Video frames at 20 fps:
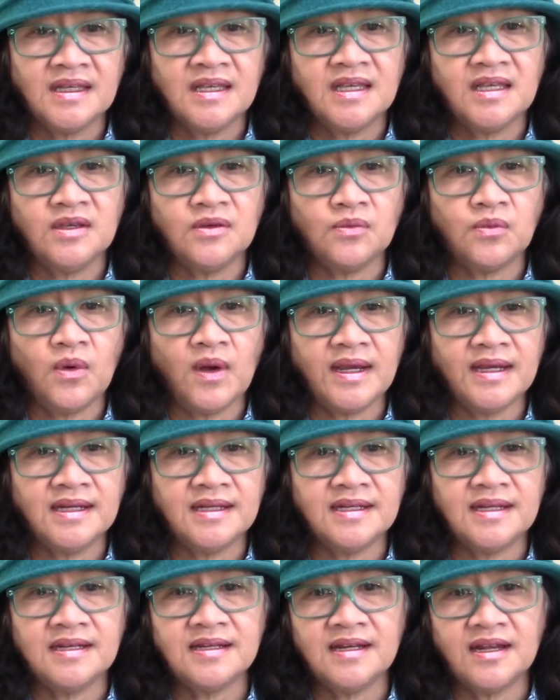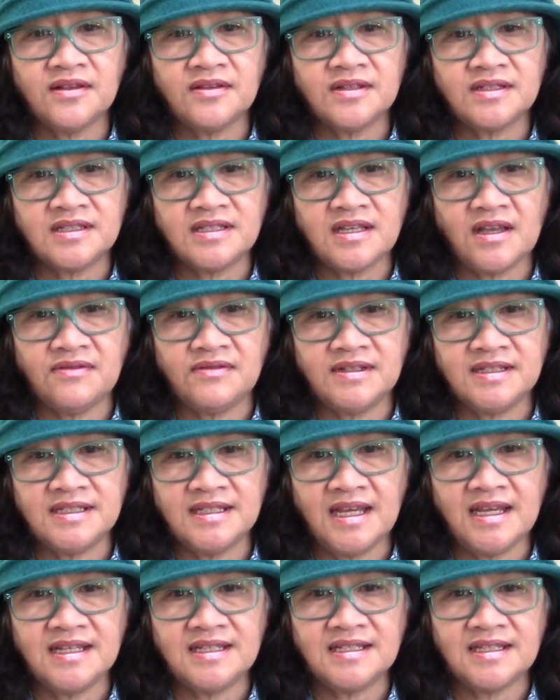He waited another seven
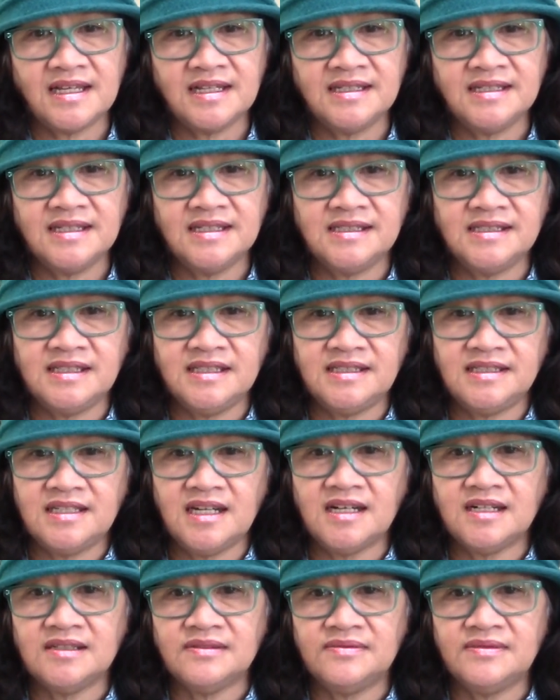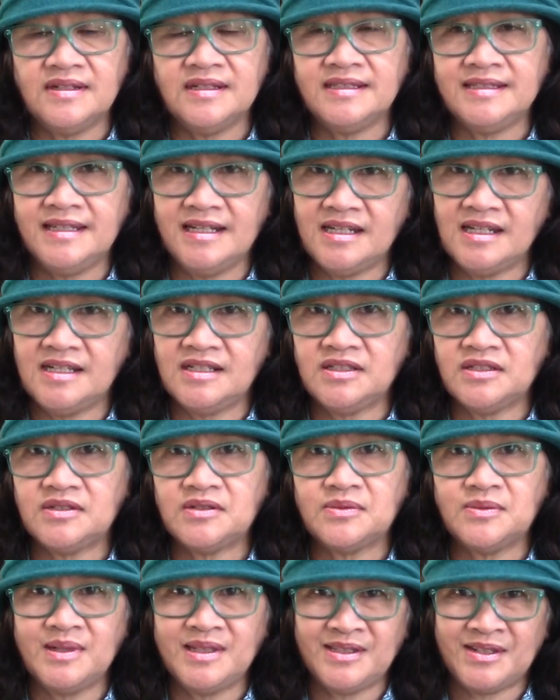days until the dove didn't
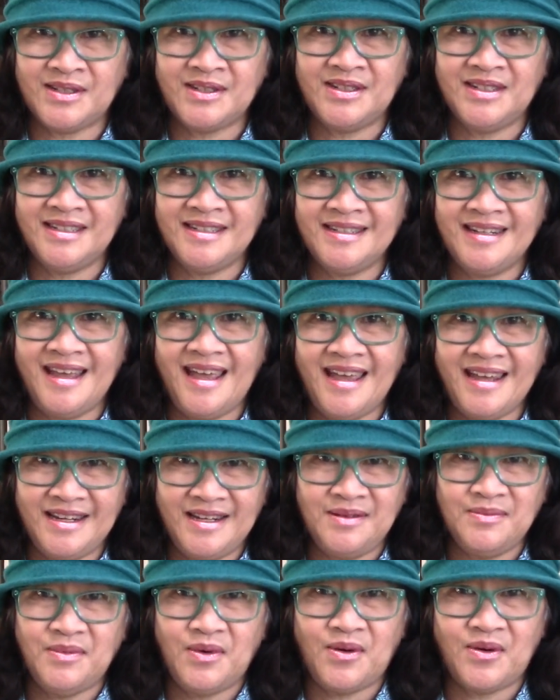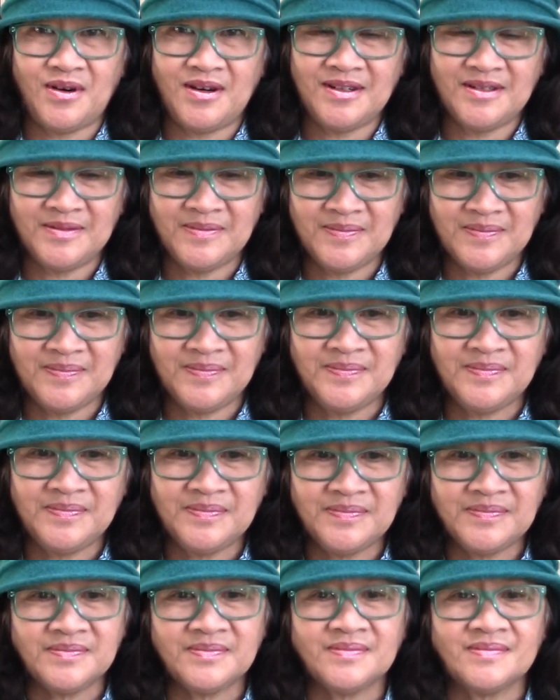return anymore.
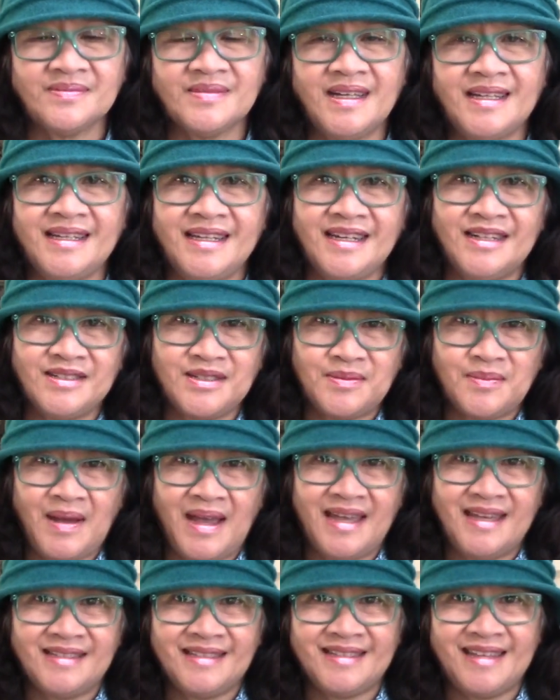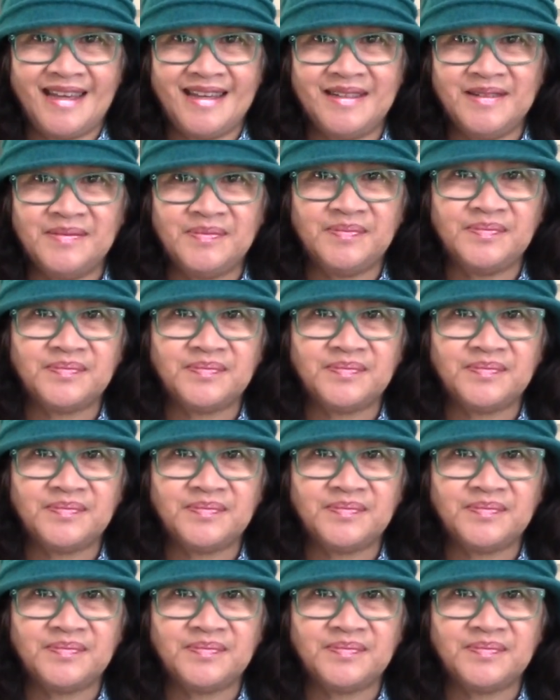And here's my essay.